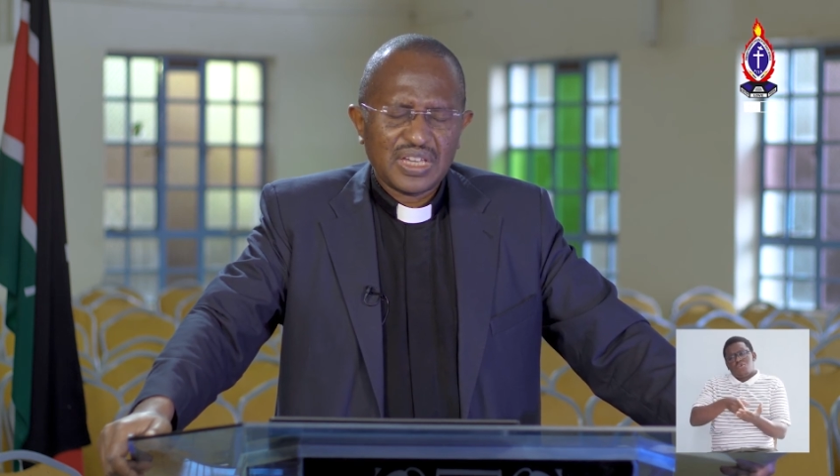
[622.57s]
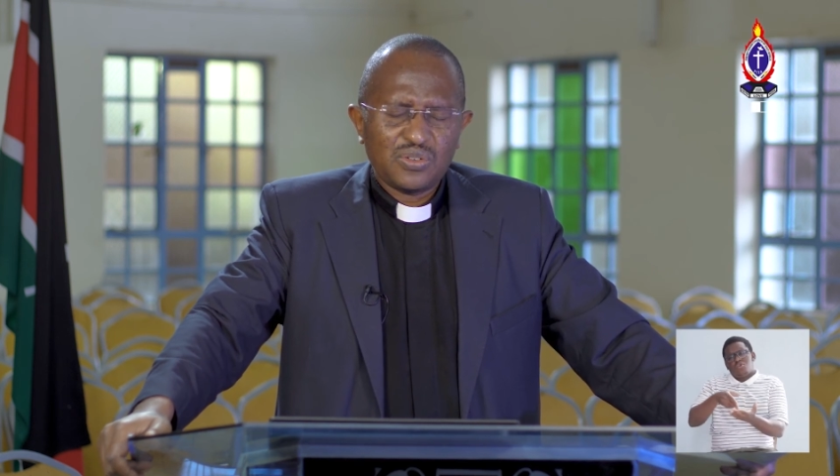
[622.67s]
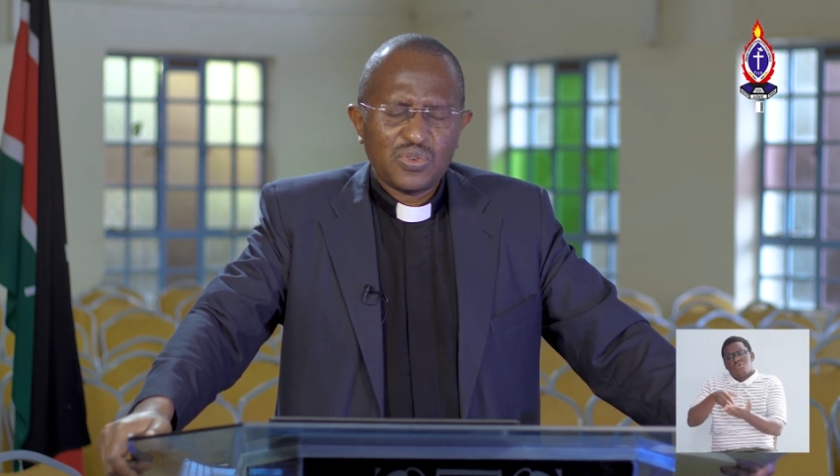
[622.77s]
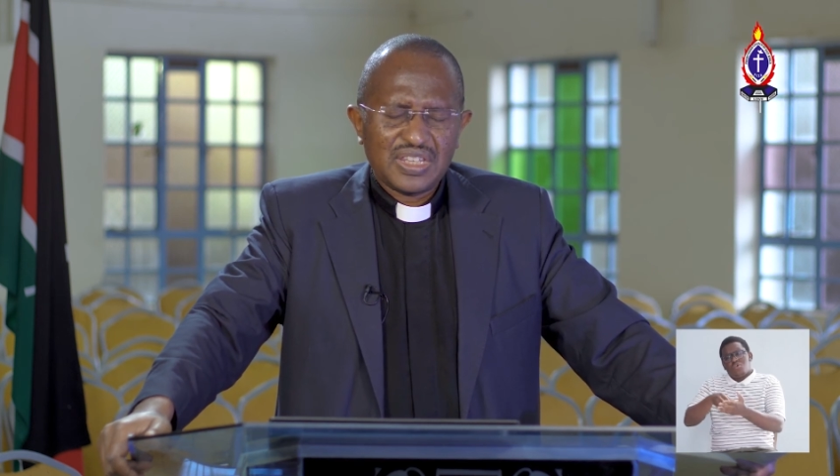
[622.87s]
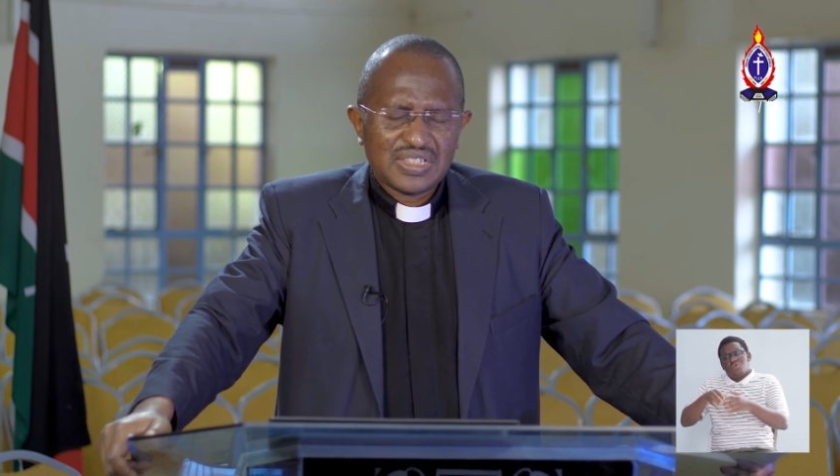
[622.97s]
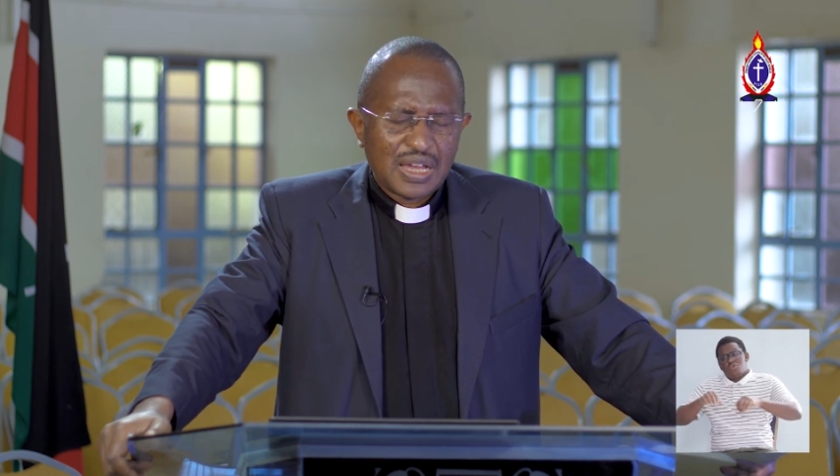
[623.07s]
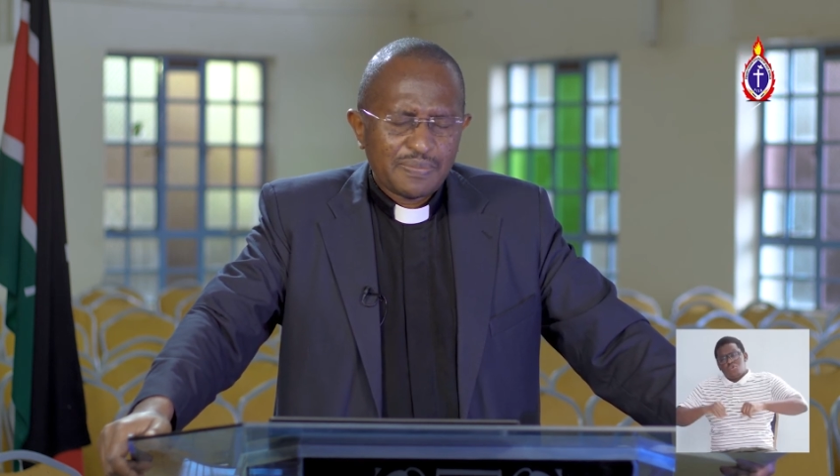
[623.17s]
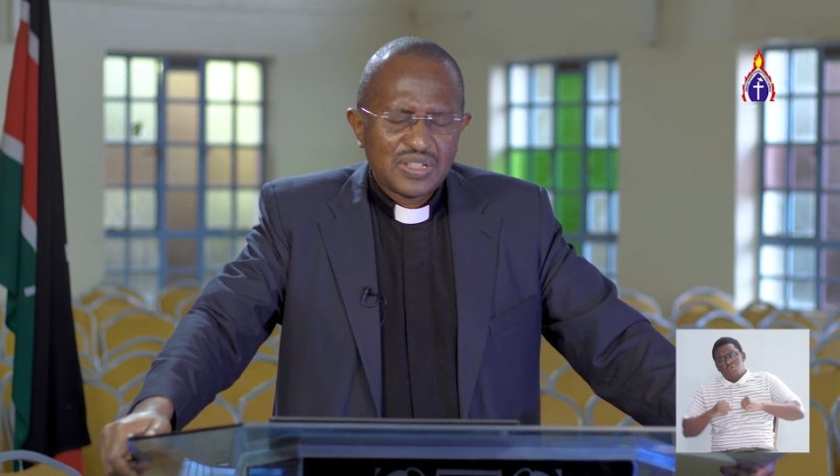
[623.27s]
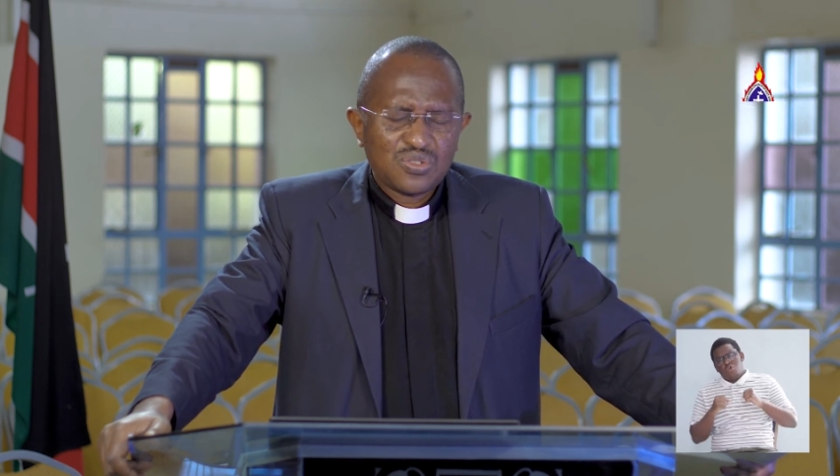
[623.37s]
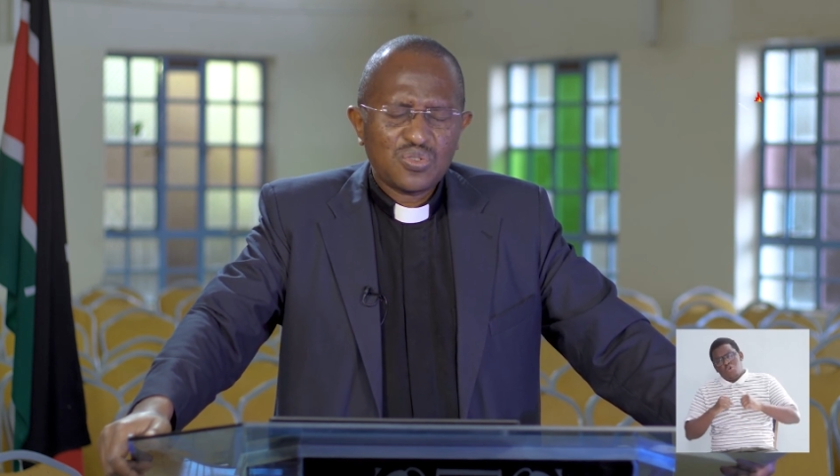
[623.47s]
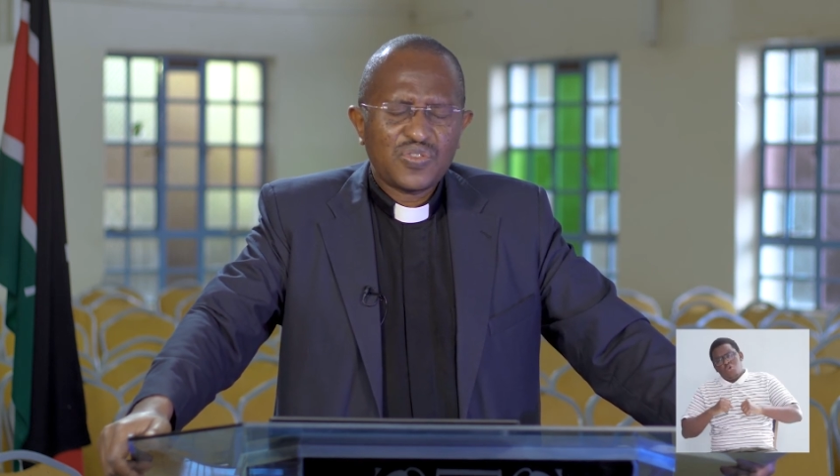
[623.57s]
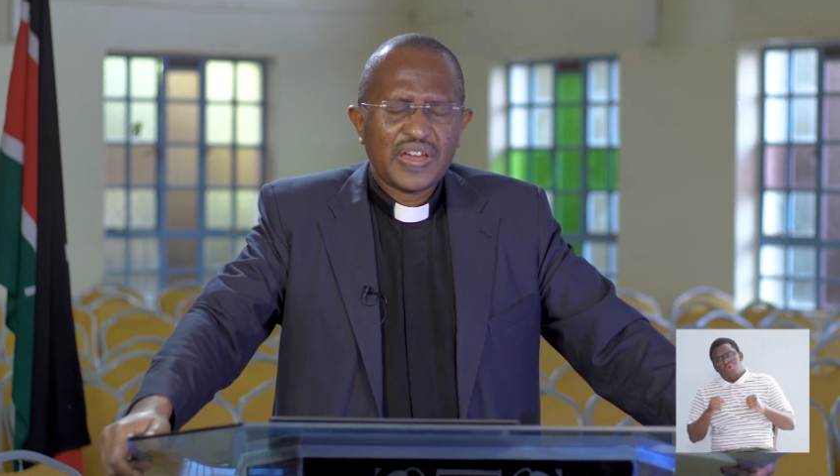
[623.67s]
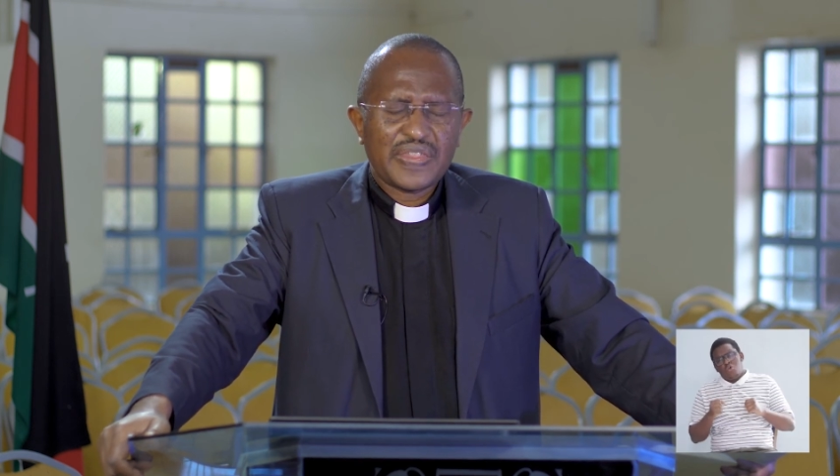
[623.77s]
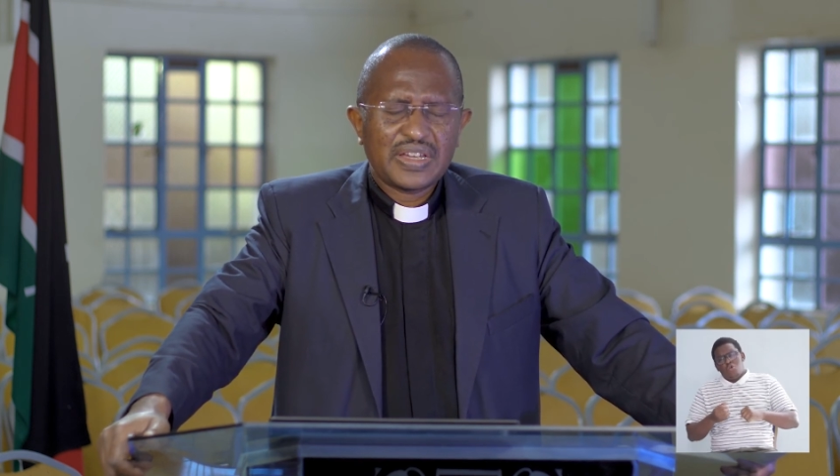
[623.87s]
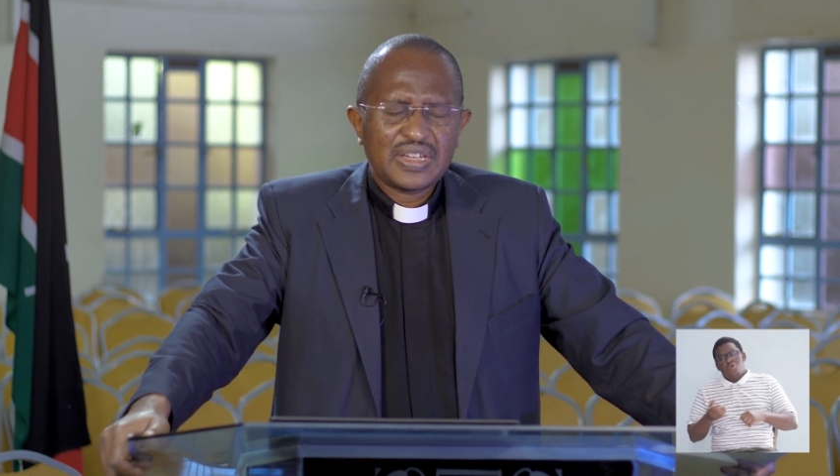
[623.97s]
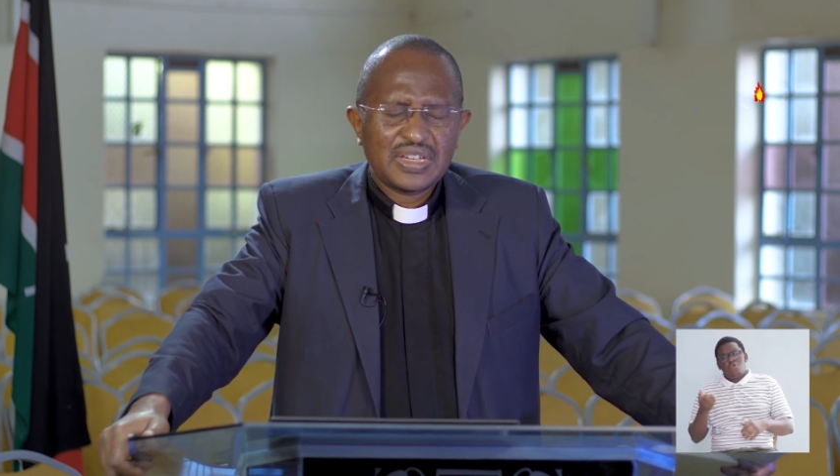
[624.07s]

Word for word: And when this happens, O oh Father,